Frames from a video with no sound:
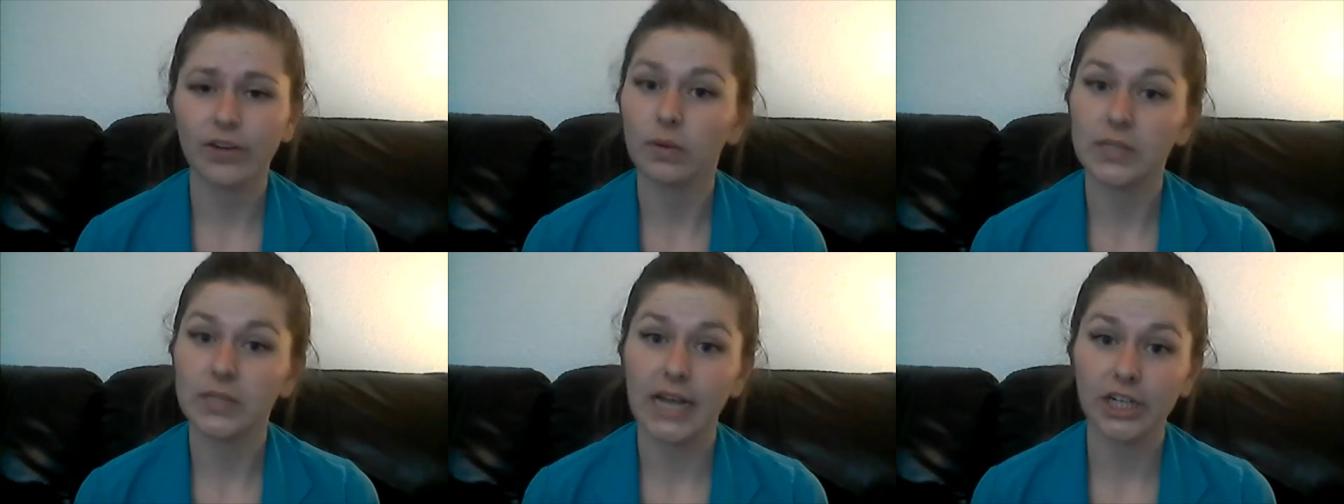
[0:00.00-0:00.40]

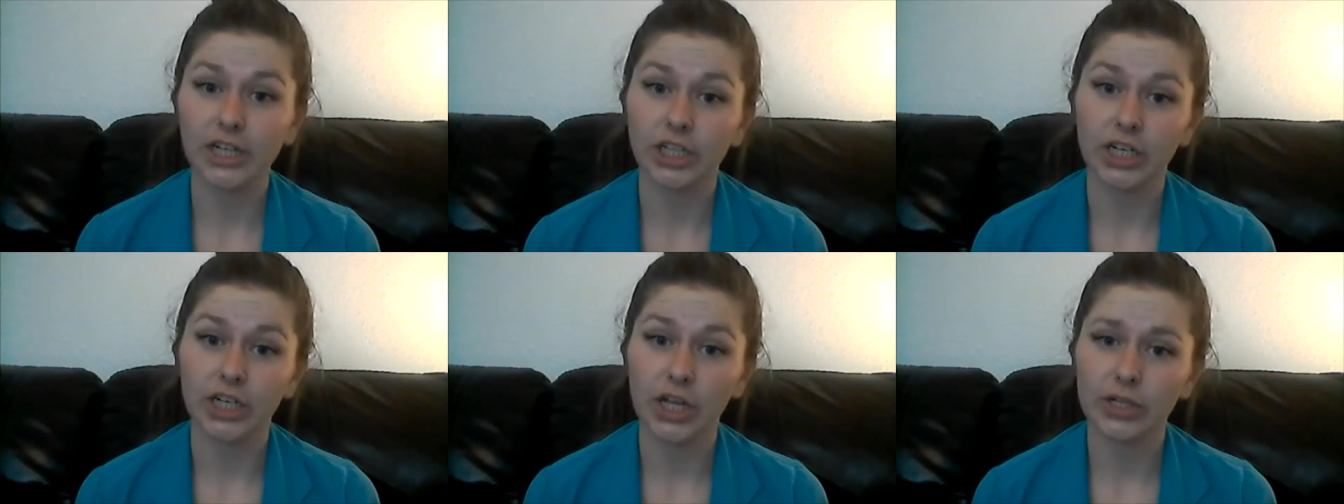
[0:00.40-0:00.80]
it was
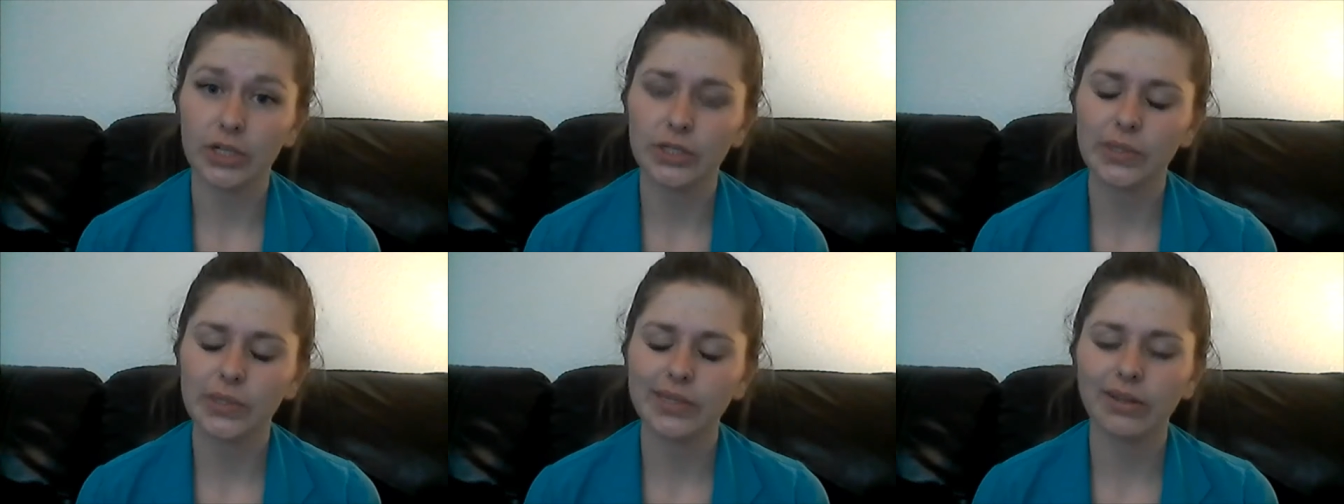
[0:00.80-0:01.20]
actually another
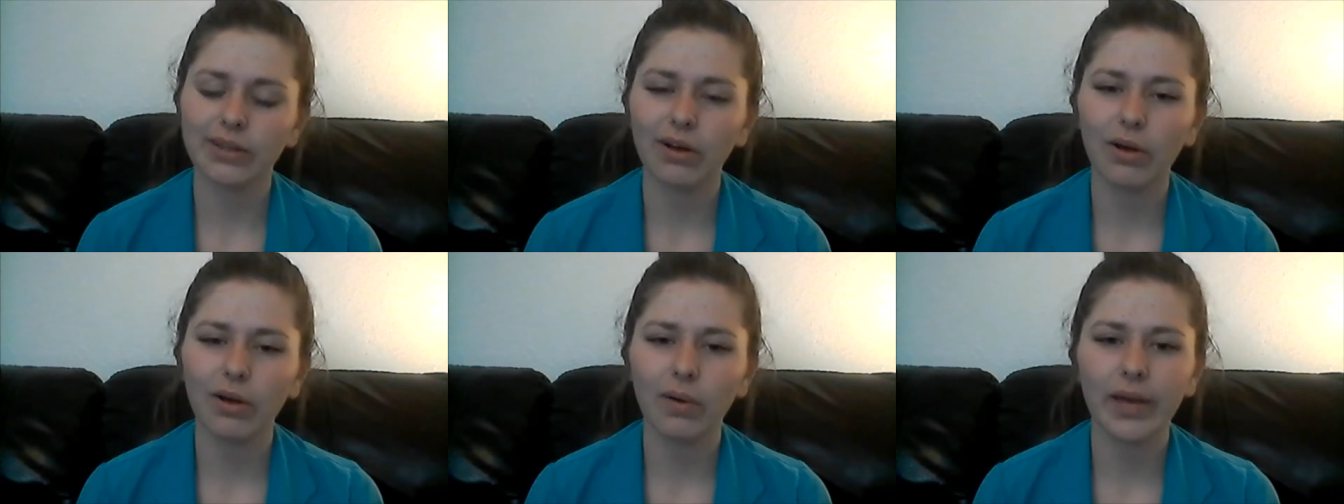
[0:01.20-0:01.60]
student in the
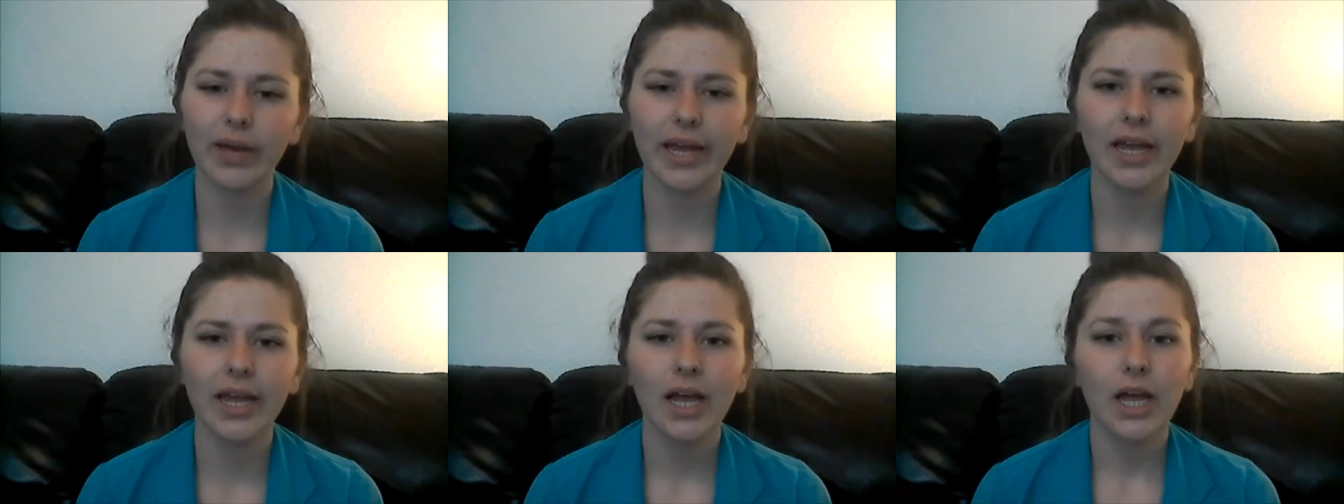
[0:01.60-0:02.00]
hallway.